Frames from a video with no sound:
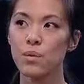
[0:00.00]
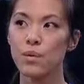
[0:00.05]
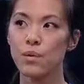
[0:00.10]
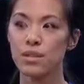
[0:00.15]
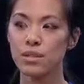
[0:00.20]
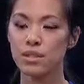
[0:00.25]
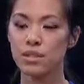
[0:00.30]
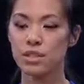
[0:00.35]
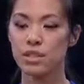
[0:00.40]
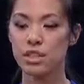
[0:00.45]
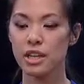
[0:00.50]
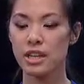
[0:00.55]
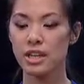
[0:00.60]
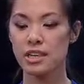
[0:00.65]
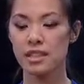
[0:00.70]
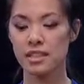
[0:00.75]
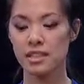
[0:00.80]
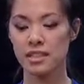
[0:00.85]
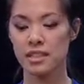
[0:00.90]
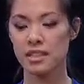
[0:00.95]
Well,
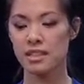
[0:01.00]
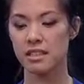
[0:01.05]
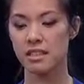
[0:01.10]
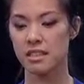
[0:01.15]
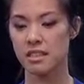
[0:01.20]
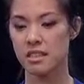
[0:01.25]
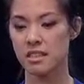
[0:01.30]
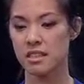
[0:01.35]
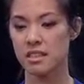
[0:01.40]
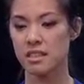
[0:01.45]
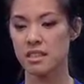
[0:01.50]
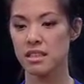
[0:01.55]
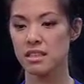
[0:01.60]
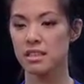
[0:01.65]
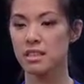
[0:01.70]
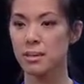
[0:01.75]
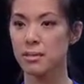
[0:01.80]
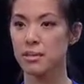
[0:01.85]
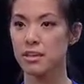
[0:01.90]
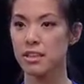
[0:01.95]
Chinese dance is
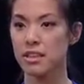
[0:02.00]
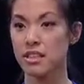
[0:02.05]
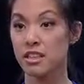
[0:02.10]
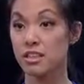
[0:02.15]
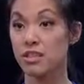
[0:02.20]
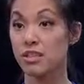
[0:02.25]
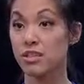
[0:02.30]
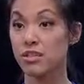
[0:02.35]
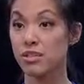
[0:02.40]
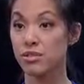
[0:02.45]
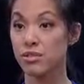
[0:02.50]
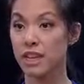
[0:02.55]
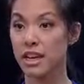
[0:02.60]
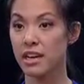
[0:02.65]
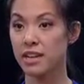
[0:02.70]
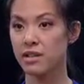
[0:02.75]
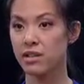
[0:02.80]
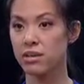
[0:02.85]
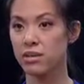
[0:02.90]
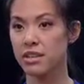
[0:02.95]
separated into 2
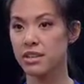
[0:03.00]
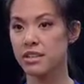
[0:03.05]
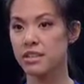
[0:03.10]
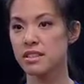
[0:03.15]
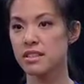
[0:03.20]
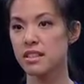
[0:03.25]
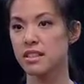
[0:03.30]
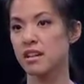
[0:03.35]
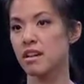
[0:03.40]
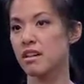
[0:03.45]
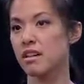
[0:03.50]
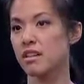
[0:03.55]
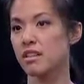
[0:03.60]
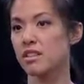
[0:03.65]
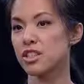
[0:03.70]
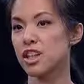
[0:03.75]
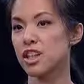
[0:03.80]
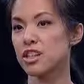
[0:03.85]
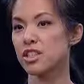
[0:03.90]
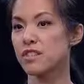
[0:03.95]
categories. There are
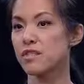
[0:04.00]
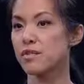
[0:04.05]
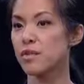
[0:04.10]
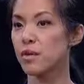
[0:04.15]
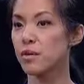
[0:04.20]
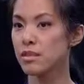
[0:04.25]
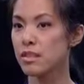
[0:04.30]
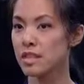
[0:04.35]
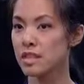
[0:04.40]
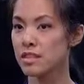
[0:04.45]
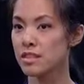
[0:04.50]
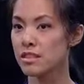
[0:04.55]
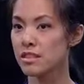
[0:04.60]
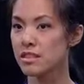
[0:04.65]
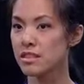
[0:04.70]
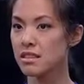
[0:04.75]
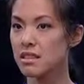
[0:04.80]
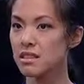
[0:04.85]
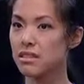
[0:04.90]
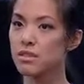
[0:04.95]
Chinese folk
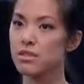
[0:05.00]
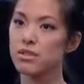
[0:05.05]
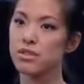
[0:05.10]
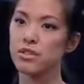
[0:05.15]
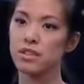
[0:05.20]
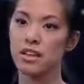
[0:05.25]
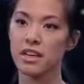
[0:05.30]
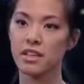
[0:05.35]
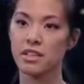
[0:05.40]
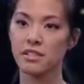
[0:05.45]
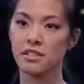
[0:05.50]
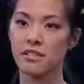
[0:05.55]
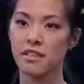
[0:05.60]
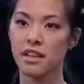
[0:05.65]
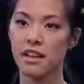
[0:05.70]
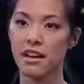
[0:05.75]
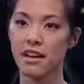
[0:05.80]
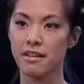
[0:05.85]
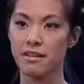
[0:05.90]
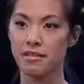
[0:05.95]
dances, and those are kind of
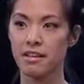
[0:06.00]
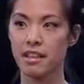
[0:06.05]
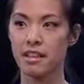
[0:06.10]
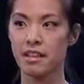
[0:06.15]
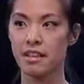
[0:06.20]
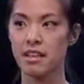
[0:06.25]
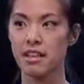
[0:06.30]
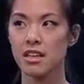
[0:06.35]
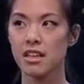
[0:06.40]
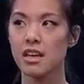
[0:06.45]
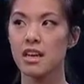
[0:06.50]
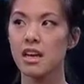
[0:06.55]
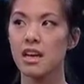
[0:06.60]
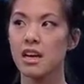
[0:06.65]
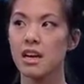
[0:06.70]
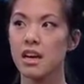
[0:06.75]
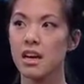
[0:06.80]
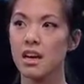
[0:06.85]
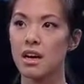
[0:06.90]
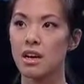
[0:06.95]
the ethnic
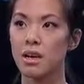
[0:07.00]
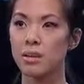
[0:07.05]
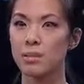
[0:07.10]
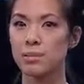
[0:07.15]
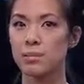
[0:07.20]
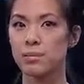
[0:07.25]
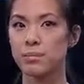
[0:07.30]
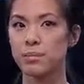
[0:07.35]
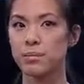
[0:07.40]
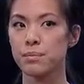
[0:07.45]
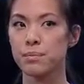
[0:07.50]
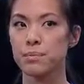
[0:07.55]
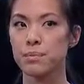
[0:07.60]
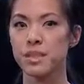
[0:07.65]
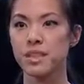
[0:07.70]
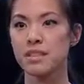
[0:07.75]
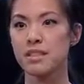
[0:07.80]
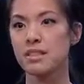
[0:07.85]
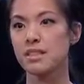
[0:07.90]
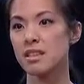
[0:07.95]

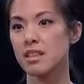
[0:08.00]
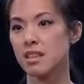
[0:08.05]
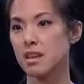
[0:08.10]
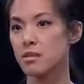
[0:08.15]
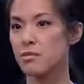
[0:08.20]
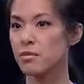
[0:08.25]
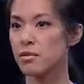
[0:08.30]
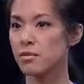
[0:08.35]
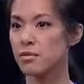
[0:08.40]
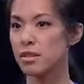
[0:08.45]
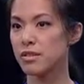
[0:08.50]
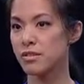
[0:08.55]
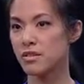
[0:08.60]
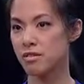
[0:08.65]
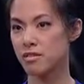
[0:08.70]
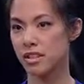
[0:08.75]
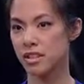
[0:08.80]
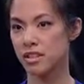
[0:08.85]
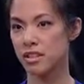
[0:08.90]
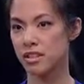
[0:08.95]
pieces that come from
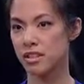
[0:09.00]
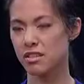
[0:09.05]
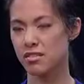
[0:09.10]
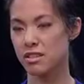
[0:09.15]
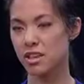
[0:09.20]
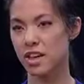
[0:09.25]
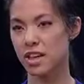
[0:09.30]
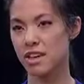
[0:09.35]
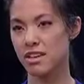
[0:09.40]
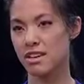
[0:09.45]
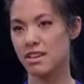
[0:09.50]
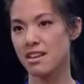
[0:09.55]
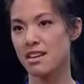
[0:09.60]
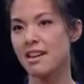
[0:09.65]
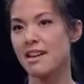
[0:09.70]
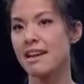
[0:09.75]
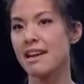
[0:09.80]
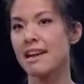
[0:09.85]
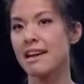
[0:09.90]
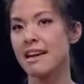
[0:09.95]
different regions of China.
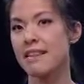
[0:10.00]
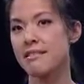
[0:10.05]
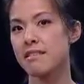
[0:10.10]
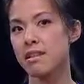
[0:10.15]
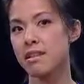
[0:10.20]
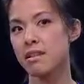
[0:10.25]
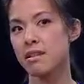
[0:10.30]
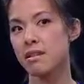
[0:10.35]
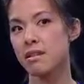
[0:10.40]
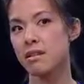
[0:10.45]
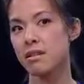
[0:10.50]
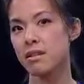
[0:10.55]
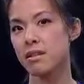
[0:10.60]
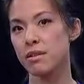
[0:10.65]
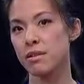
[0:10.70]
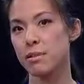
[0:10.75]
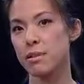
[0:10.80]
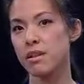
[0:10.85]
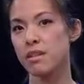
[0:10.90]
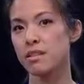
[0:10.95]
And then
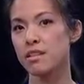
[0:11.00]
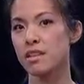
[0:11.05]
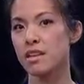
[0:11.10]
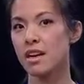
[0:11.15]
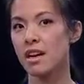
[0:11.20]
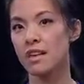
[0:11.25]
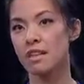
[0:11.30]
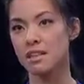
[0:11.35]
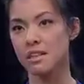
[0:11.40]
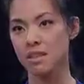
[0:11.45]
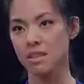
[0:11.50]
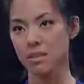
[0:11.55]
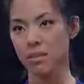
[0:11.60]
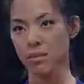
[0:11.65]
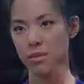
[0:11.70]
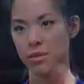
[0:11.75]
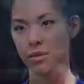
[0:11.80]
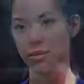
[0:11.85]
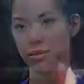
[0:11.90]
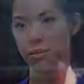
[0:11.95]
the piece that I did
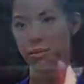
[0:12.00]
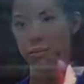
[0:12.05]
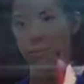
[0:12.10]
was